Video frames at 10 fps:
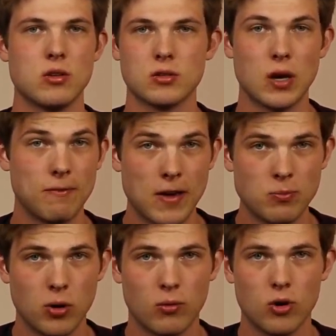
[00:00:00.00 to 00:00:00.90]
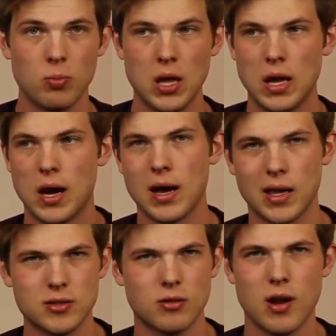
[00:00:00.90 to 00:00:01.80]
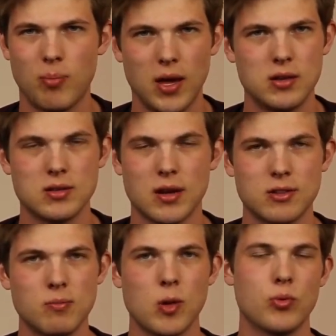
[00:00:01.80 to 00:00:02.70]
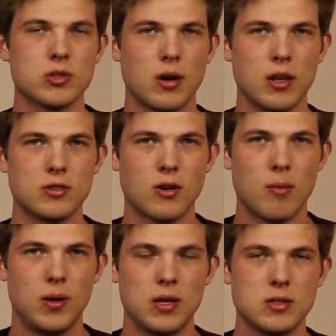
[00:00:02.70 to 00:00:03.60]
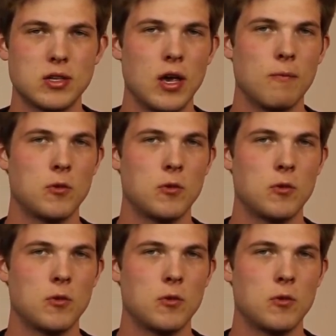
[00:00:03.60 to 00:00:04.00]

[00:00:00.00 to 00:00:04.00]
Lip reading: So you can start a Facebook group, Instagram pages. I've seen people start Instagram pages.